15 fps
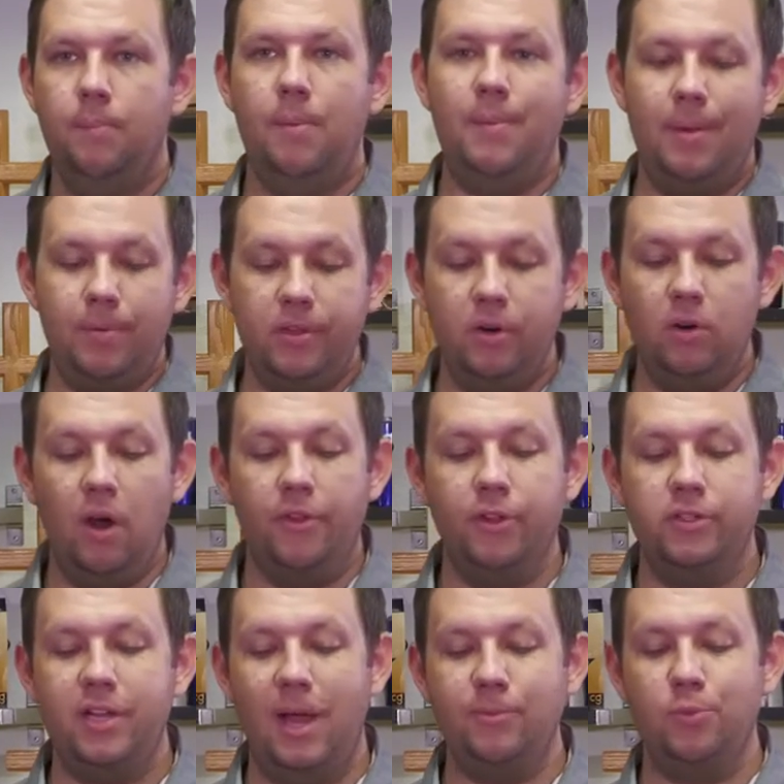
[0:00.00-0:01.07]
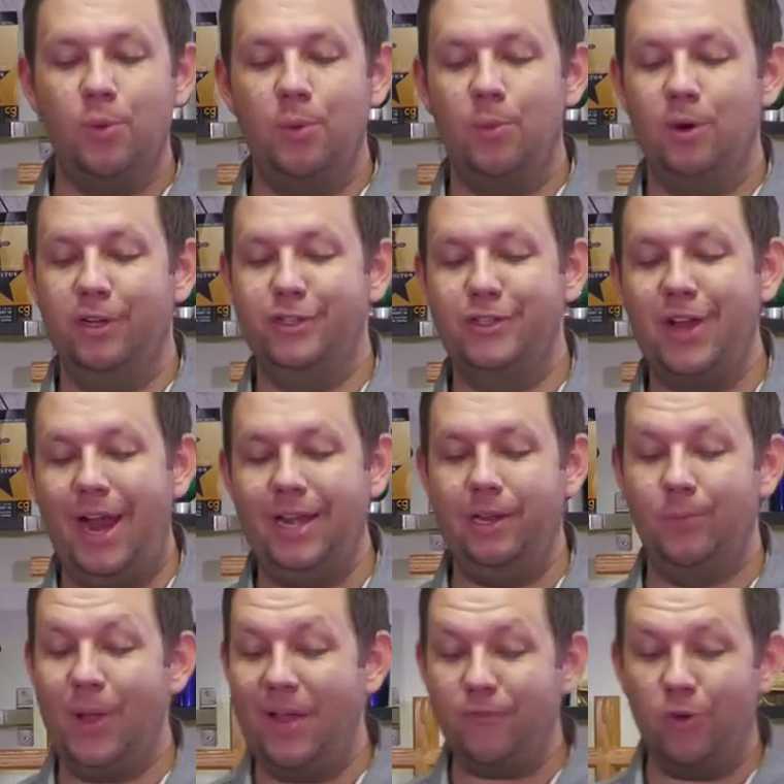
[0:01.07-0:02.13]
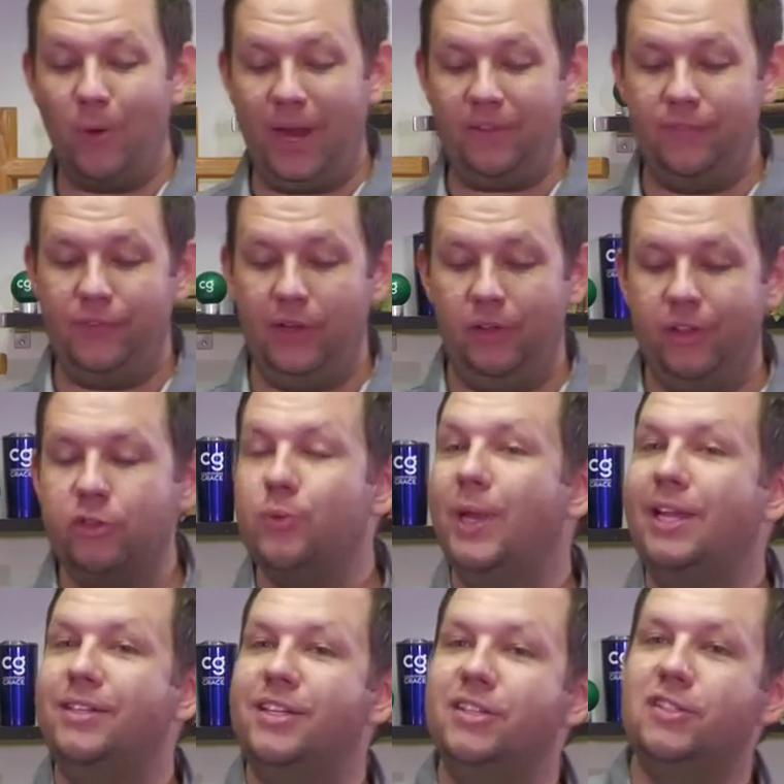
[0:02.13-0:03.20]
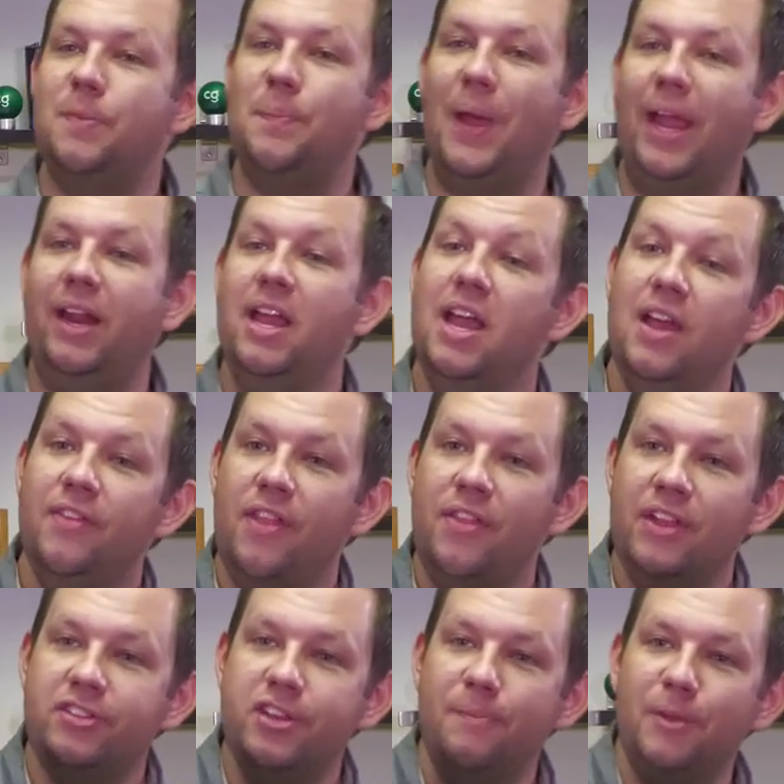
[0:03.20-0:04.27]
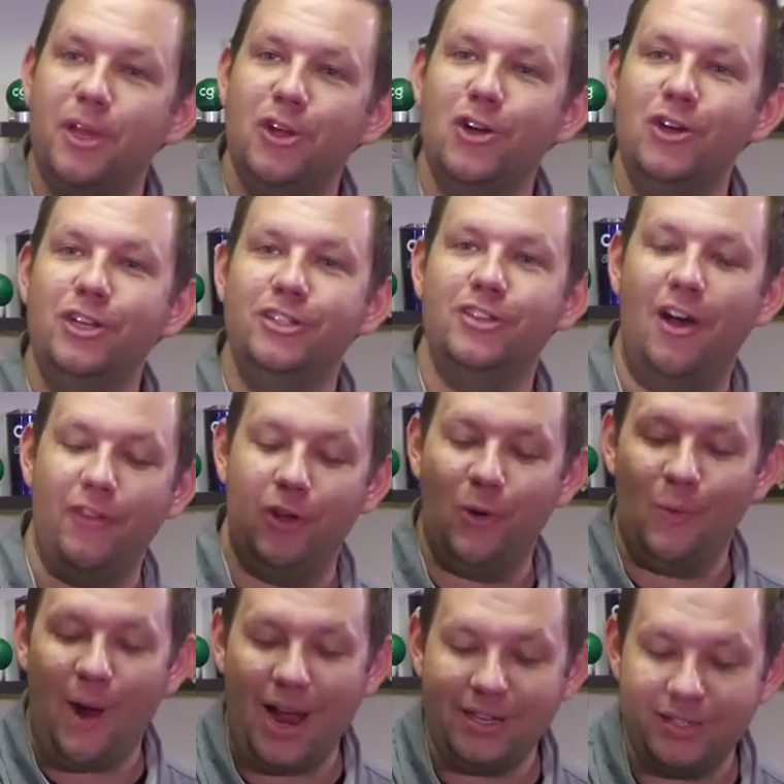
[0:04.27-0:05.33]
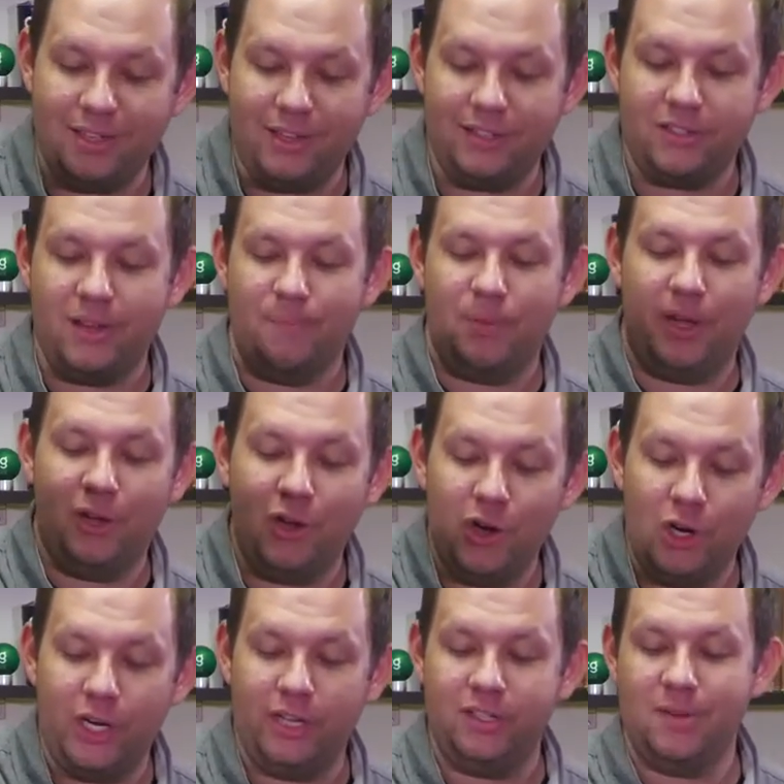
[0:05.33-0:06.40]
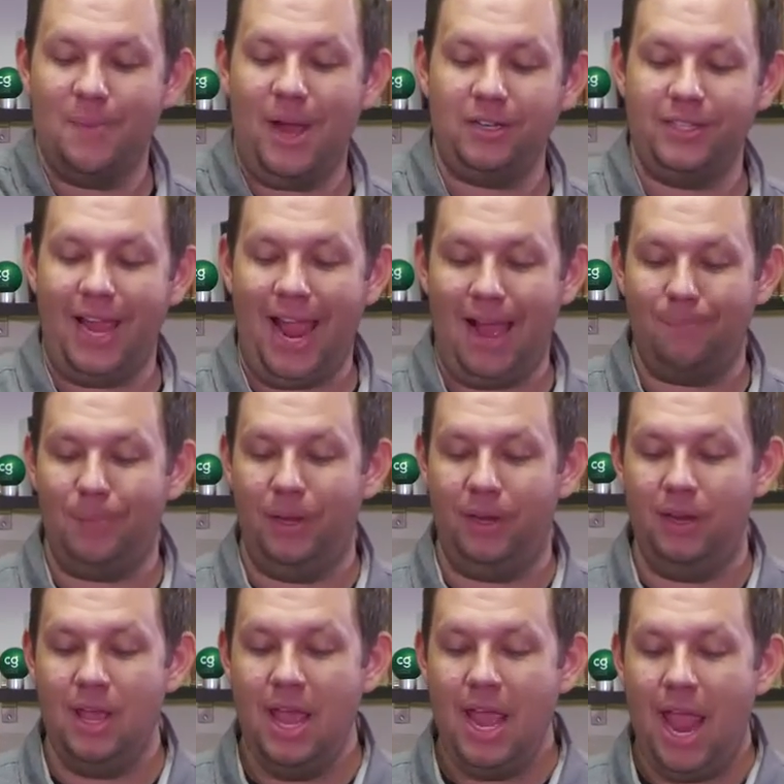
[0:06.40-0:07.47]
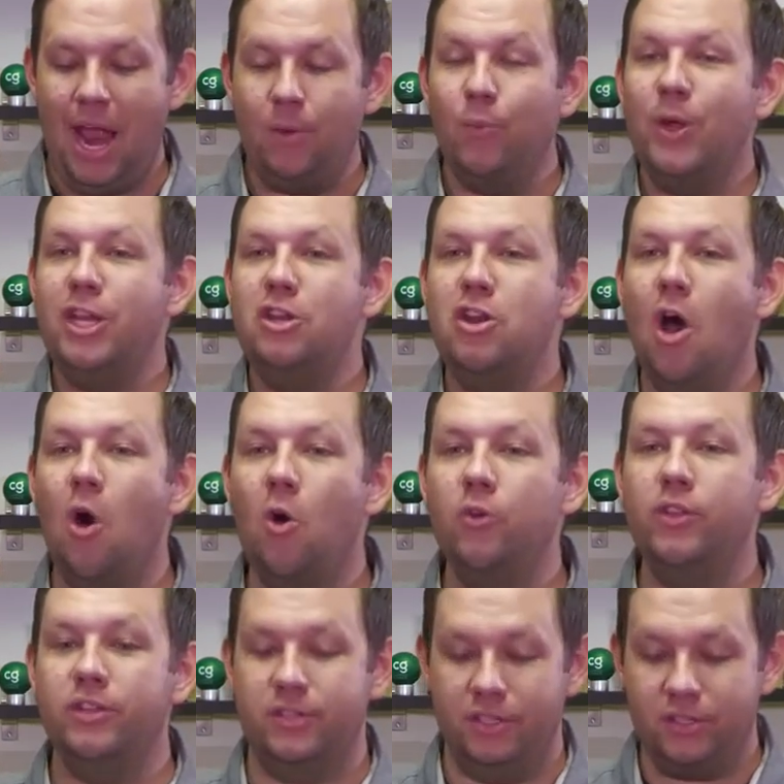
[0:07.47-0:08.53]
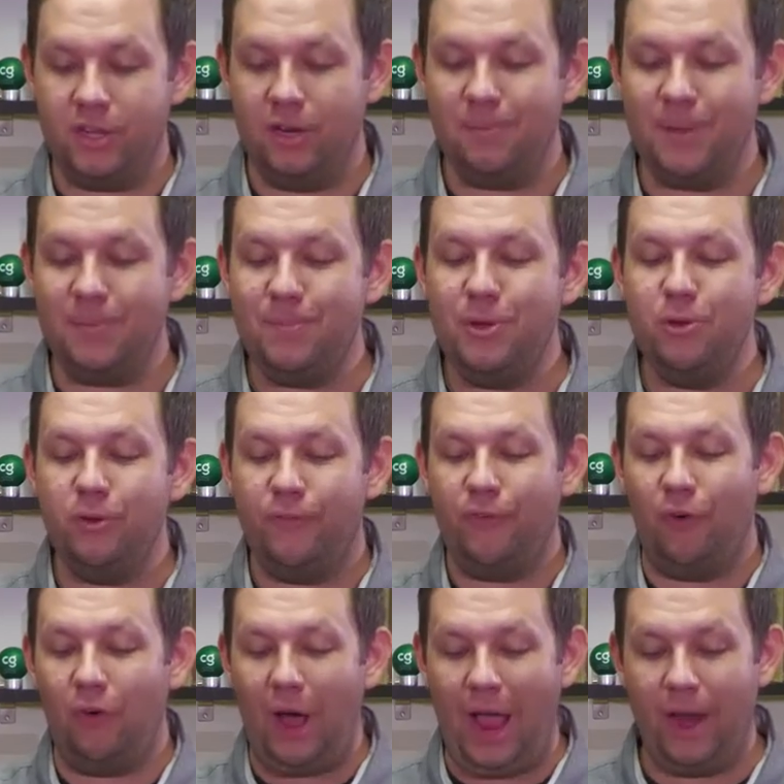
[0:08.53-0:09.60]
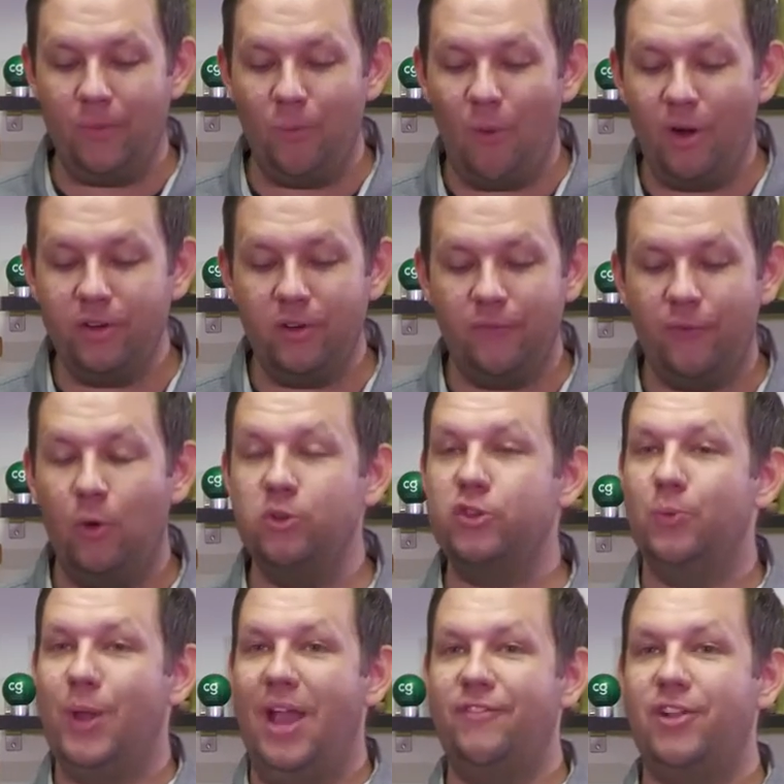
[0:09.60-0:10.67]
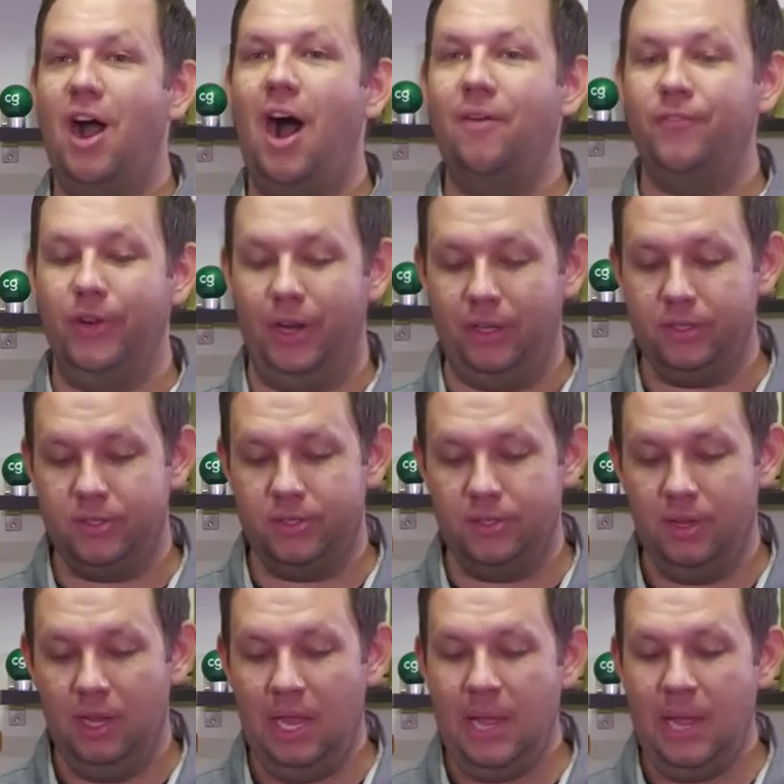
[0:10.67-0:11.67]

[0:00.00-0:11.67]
But maybe there are other times where we're excited. We have great feelings. We anticipate that something good is on the horizon, that something good is about to happen. And we know this is going to be beautiful and wonderful. So we have confidence.